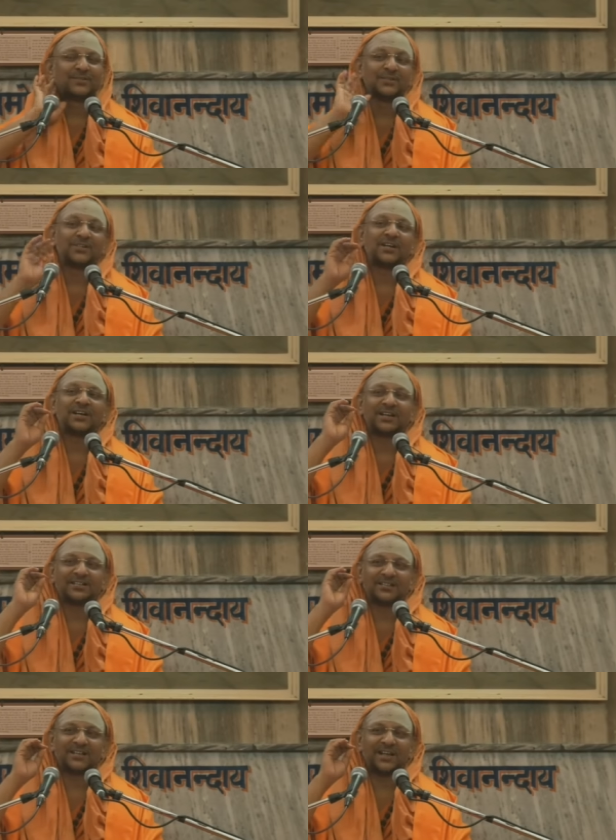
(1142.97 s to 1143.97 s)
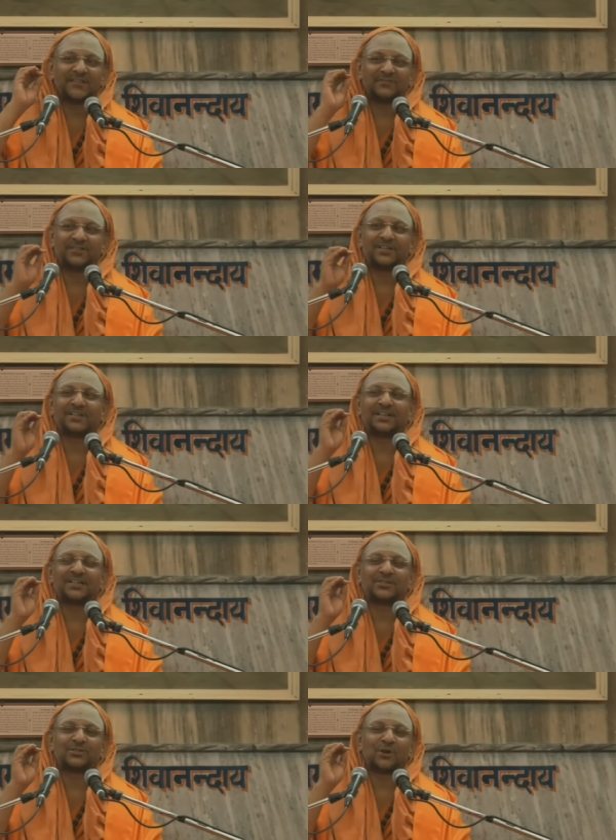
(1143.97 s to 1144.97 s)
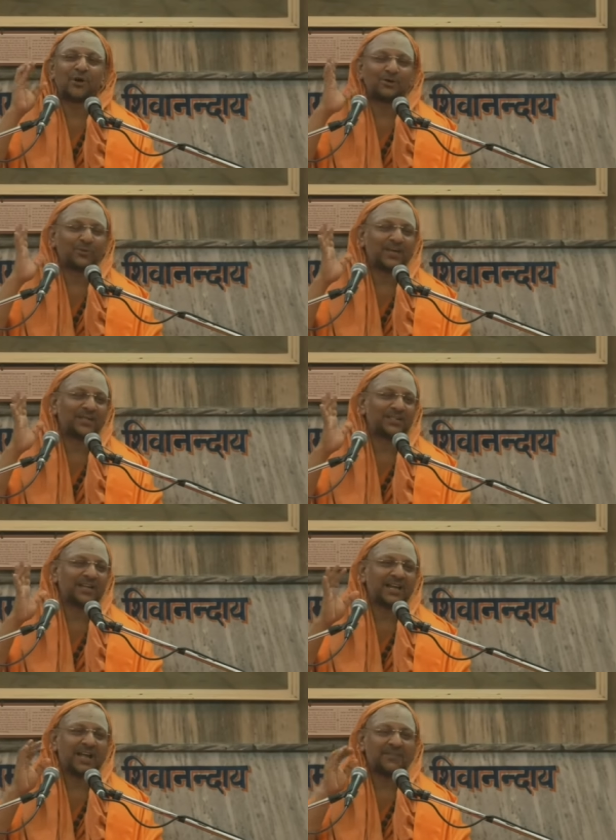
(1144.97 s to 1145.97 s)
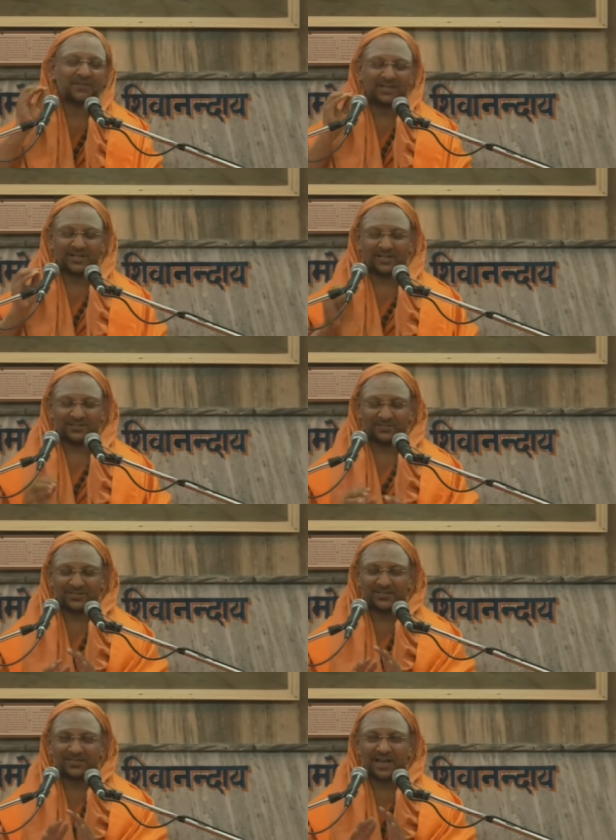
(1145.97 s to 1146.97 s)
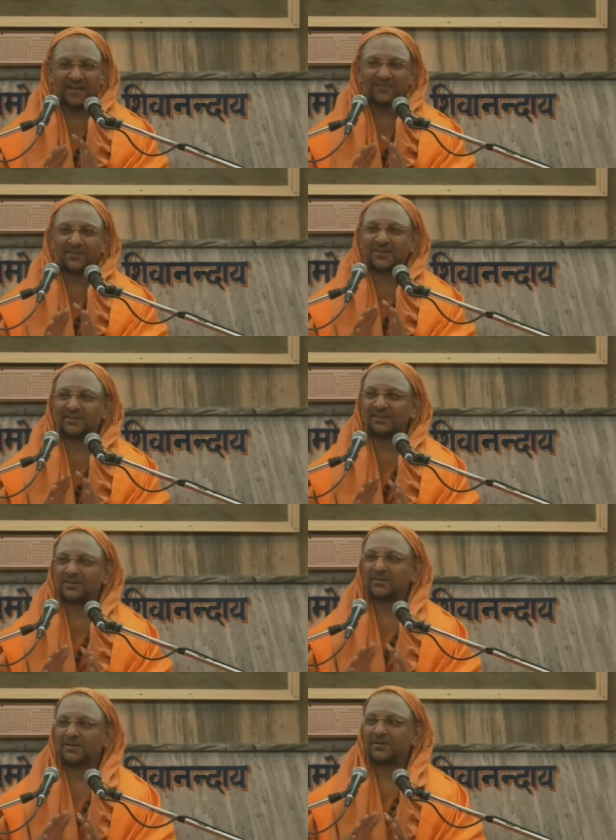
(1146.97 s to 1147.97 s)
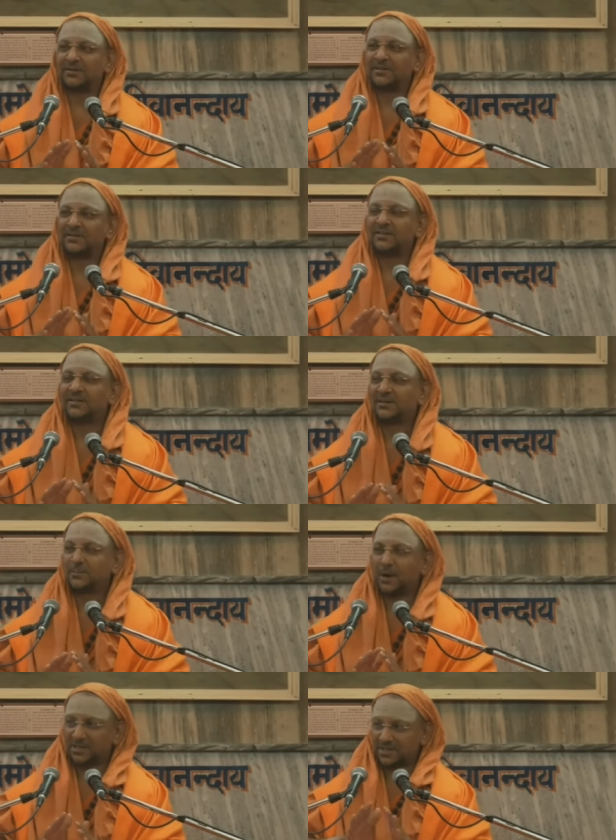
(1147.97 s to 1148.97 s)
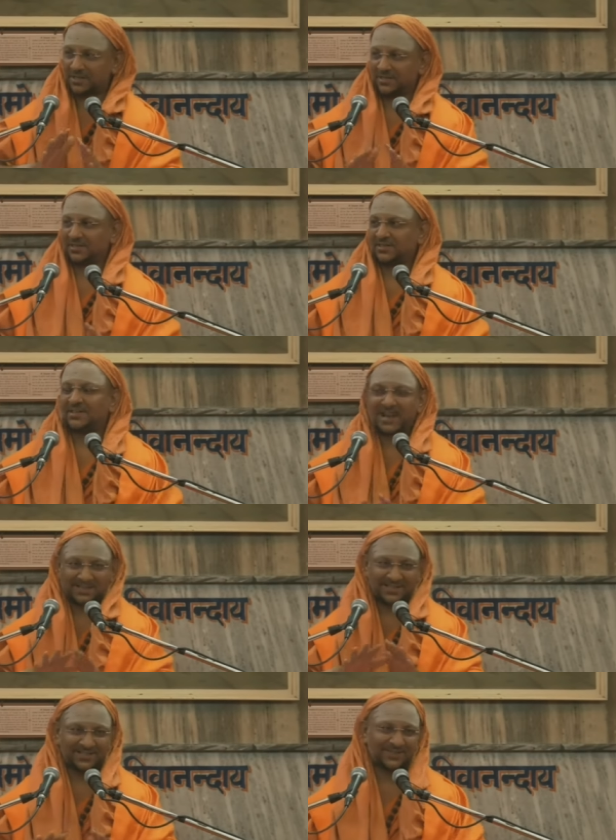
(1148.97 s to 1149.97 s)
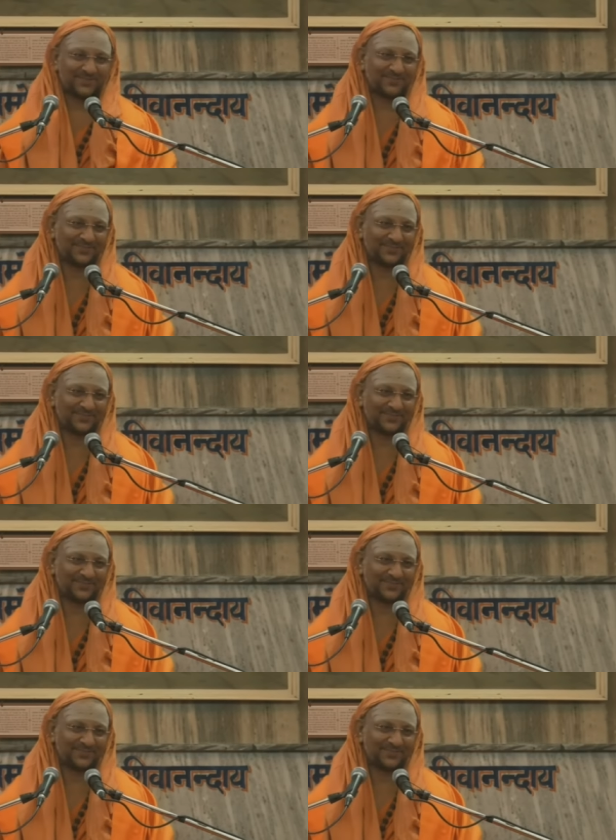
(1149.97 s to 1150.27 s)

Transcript: But Shankaracharya every day saw to it that every day he will have a Pata class.